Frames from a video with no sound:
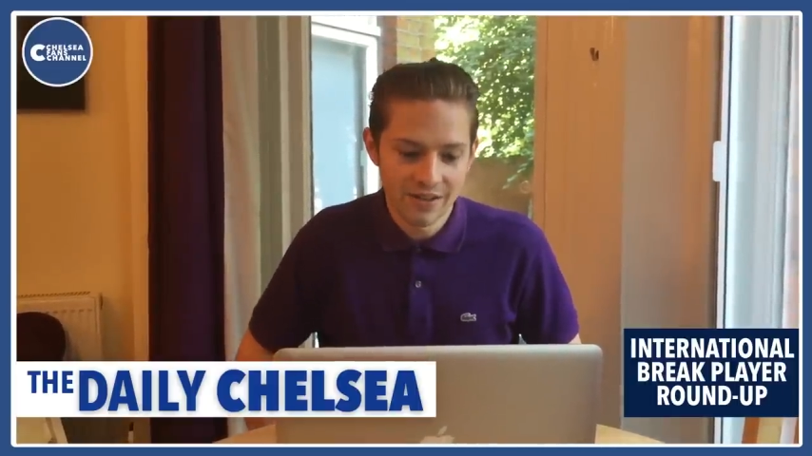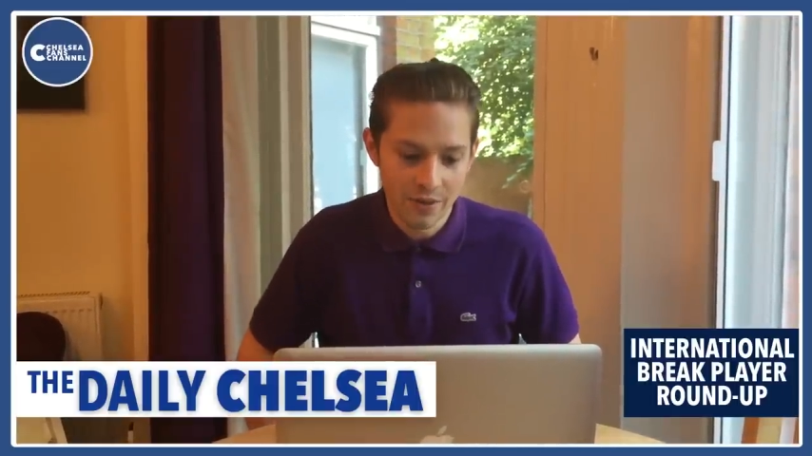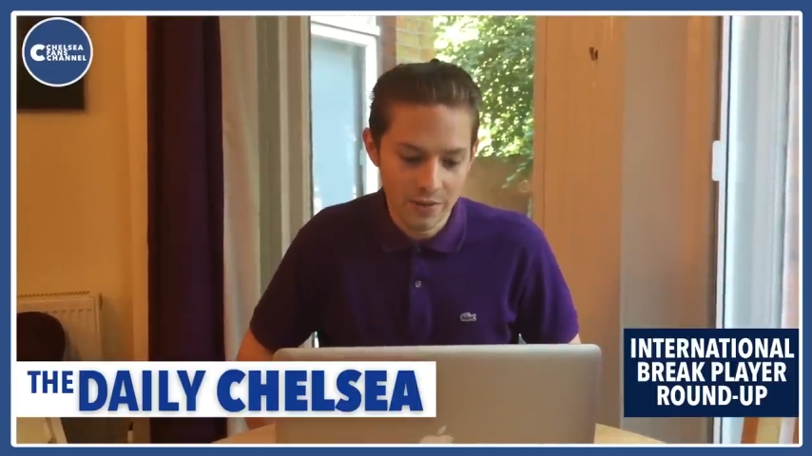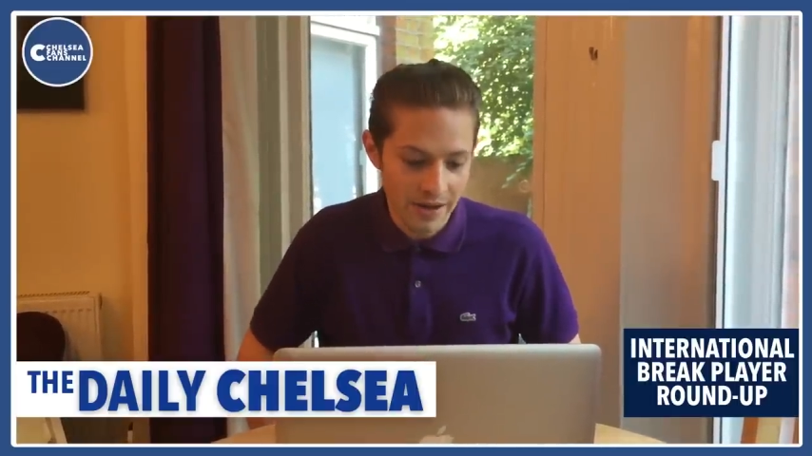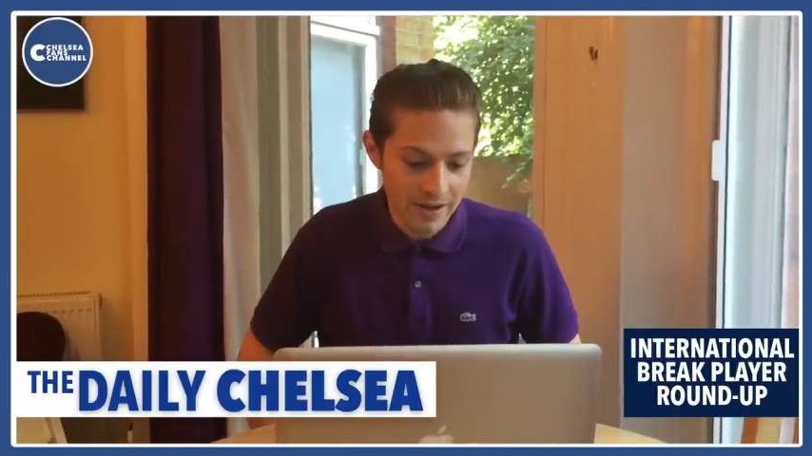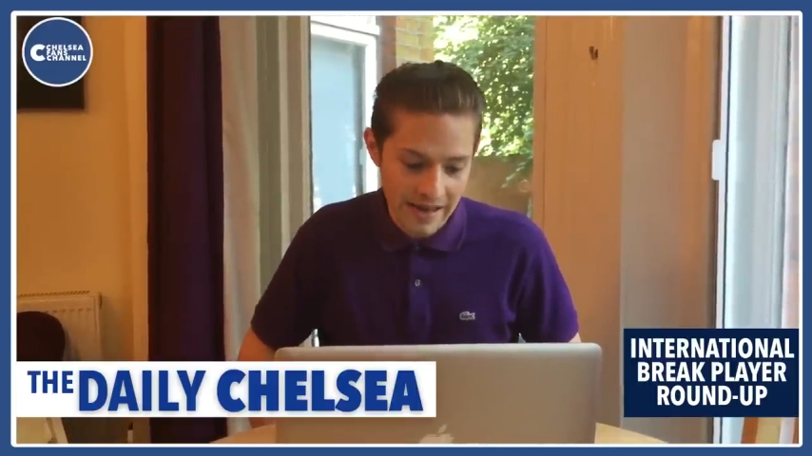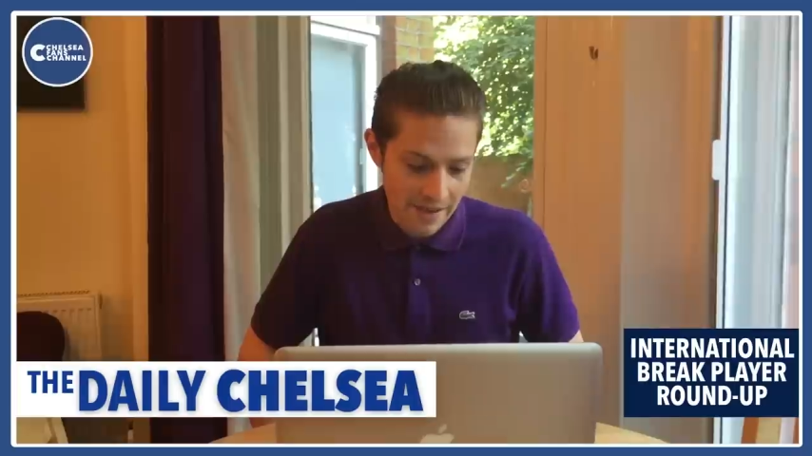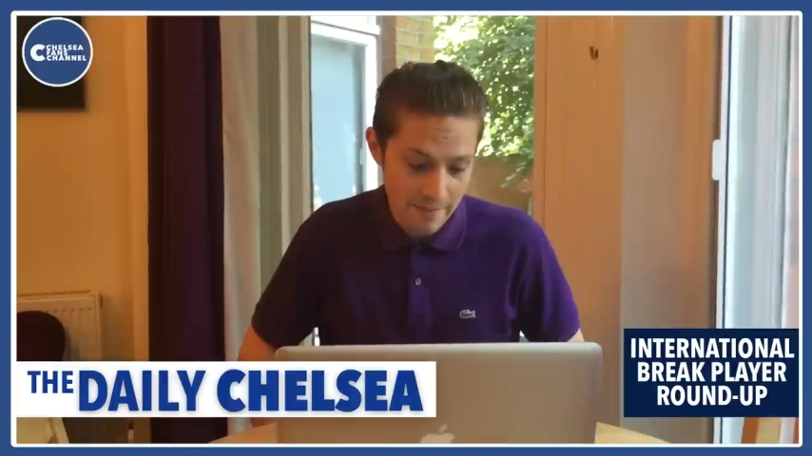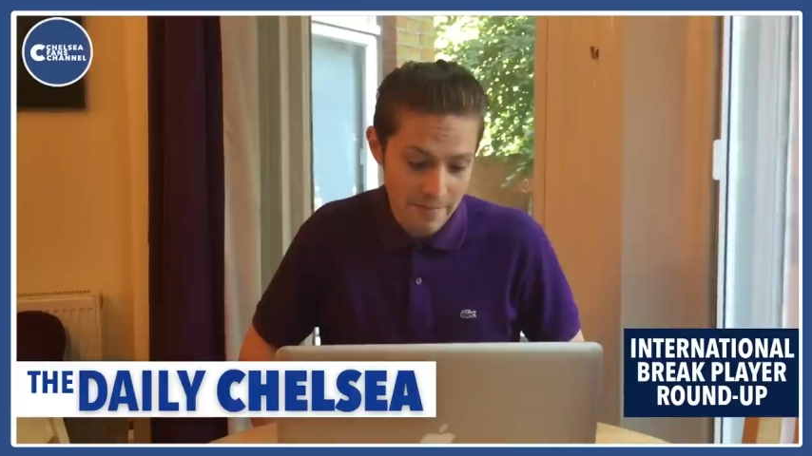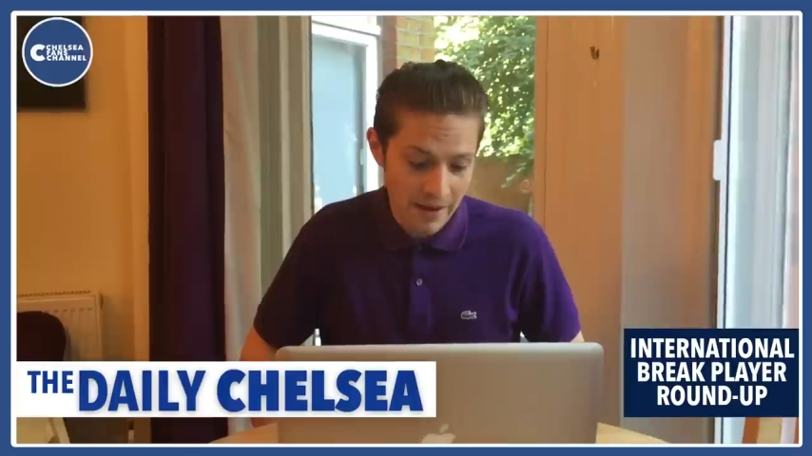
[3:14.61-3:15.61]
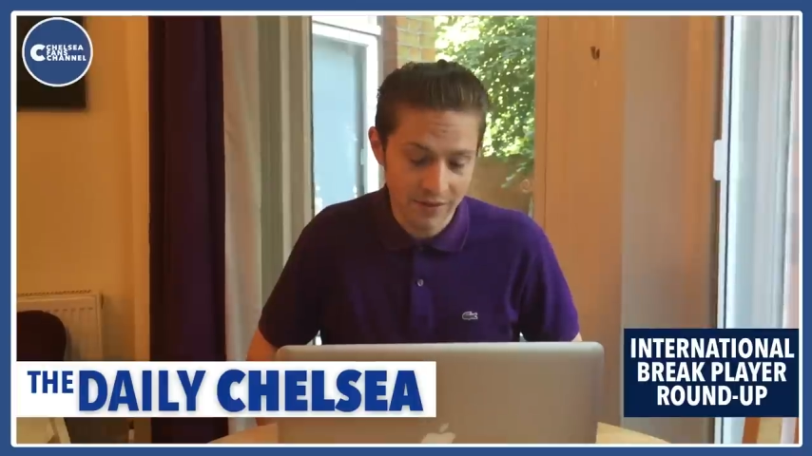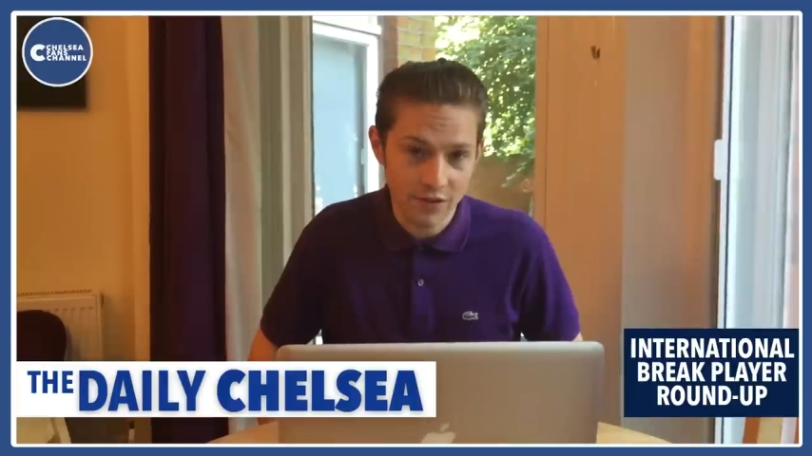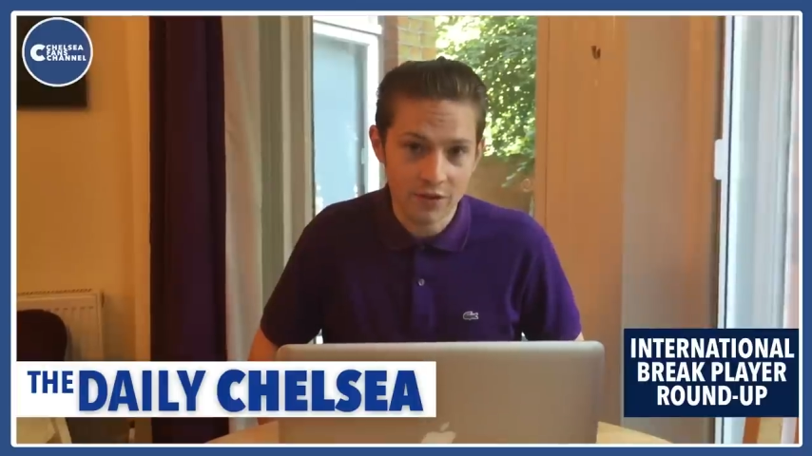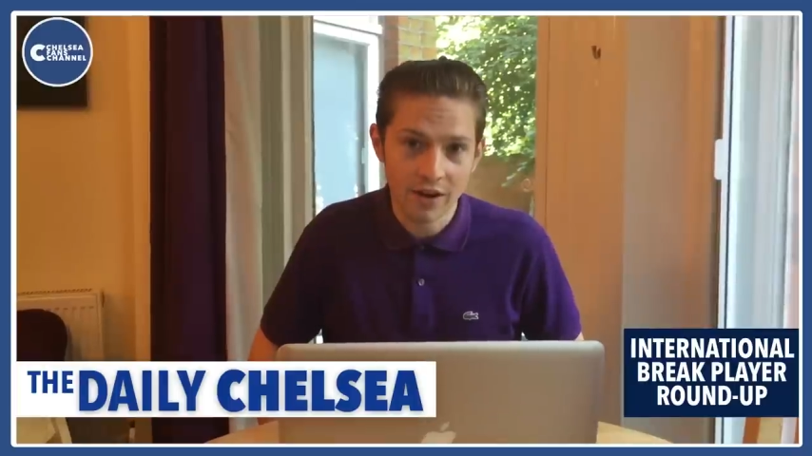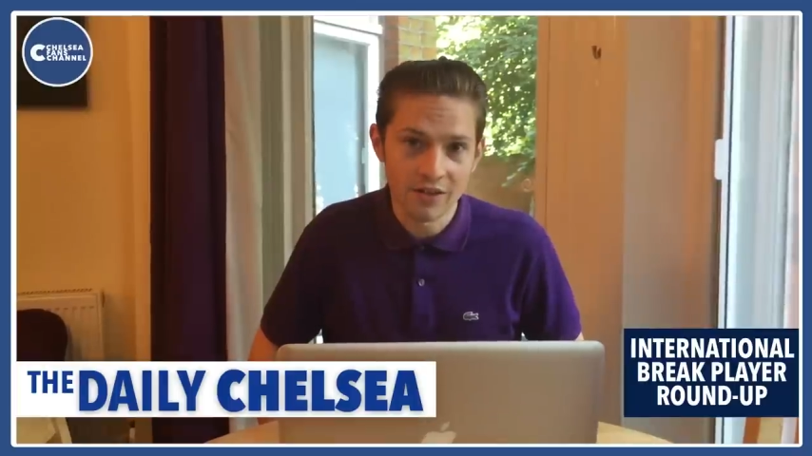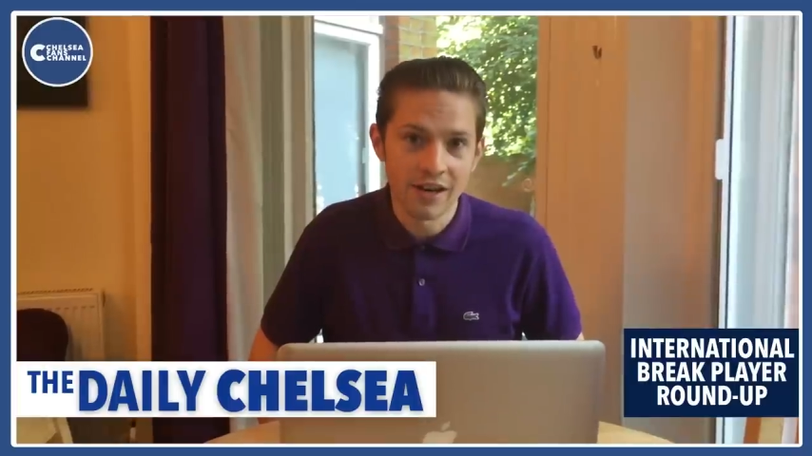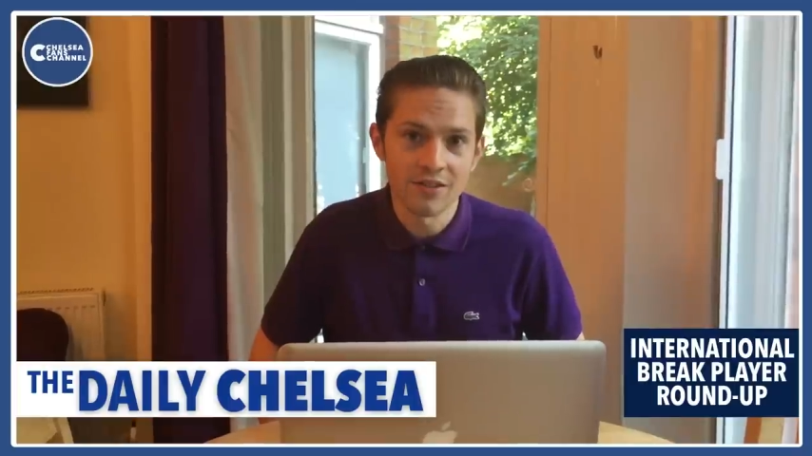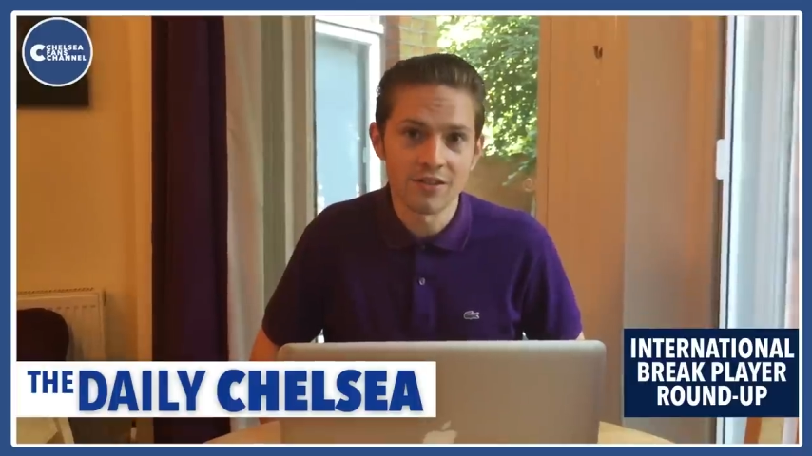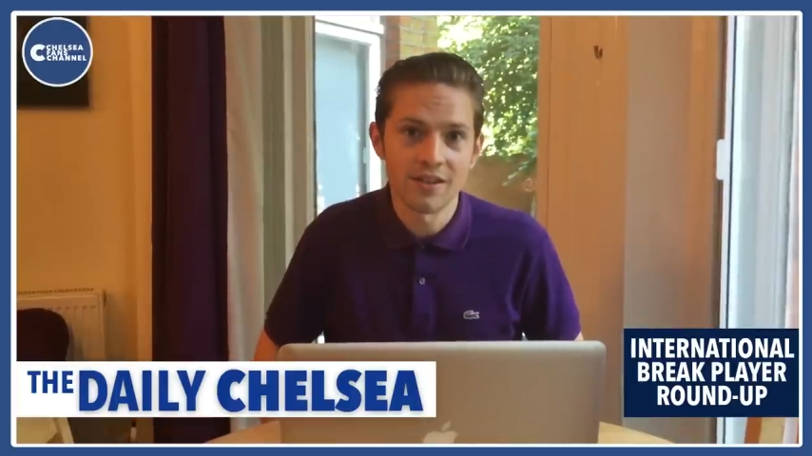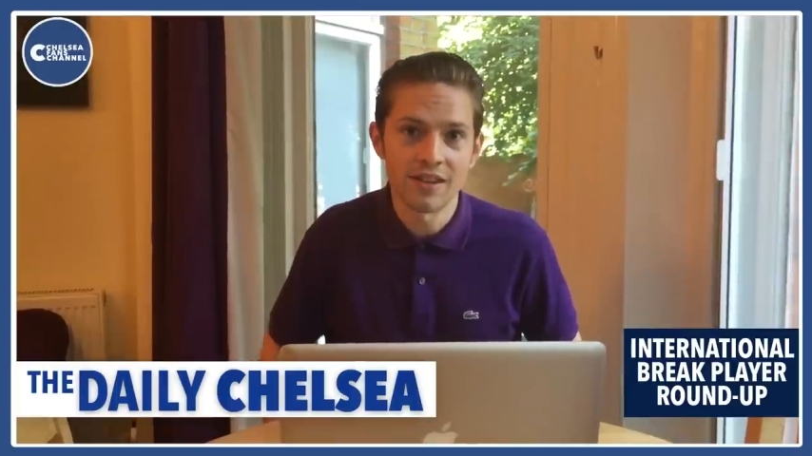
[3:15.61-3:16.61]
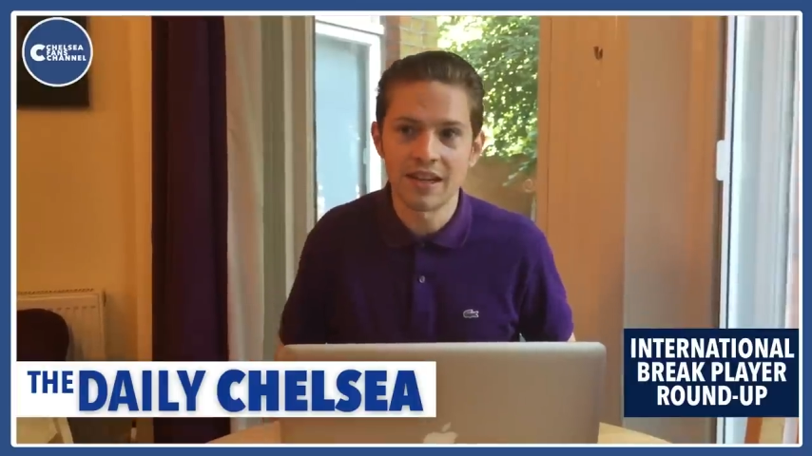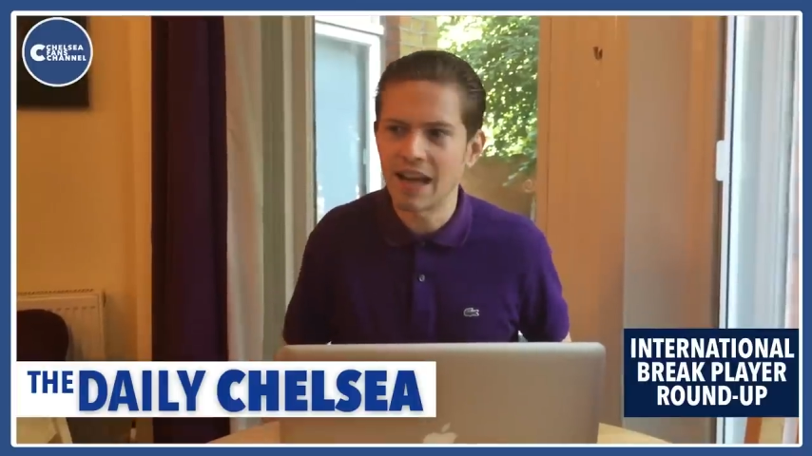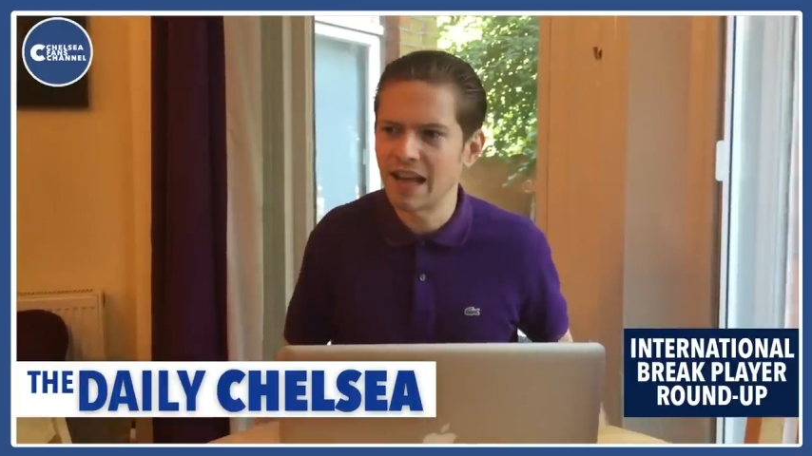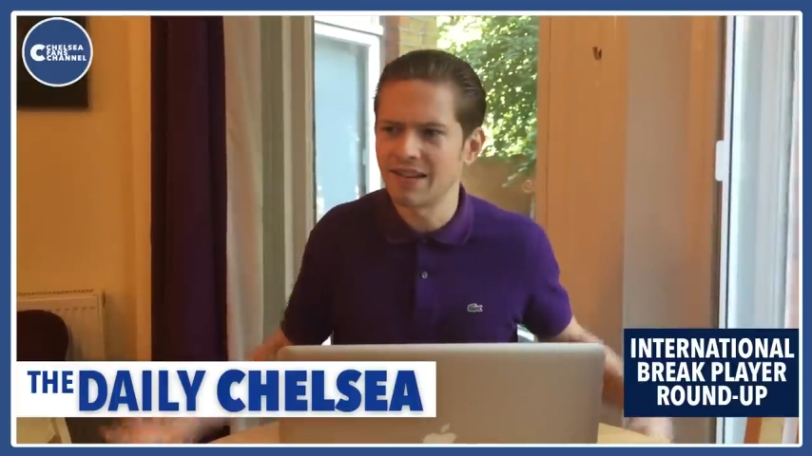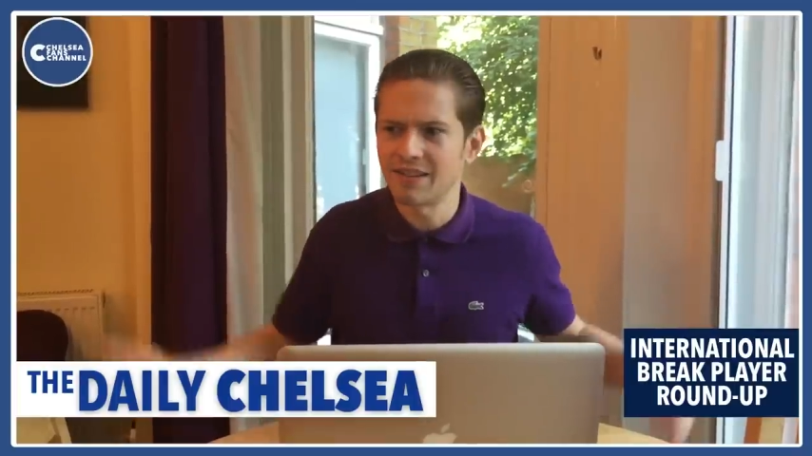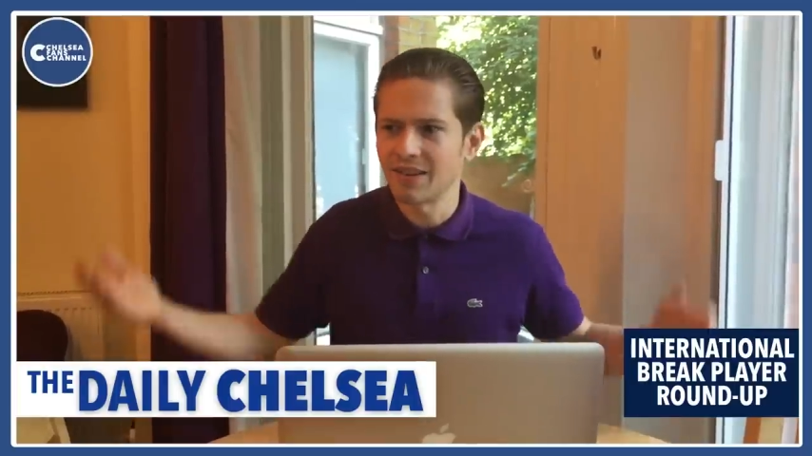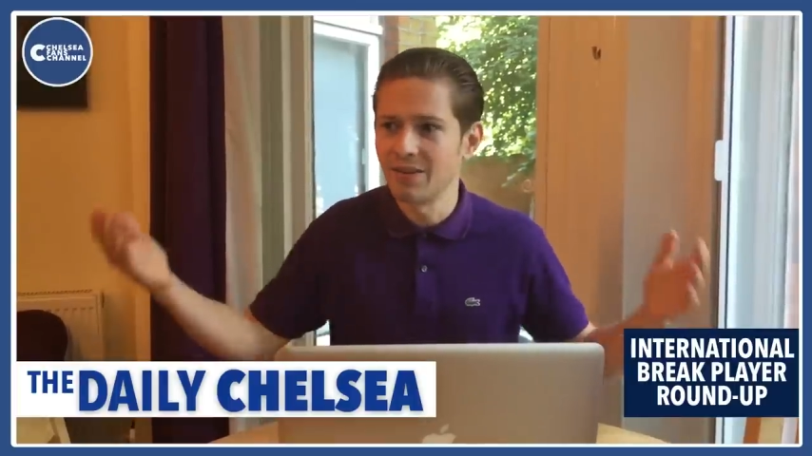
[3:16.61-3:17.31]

So, yeah, massive congratulations to Didier.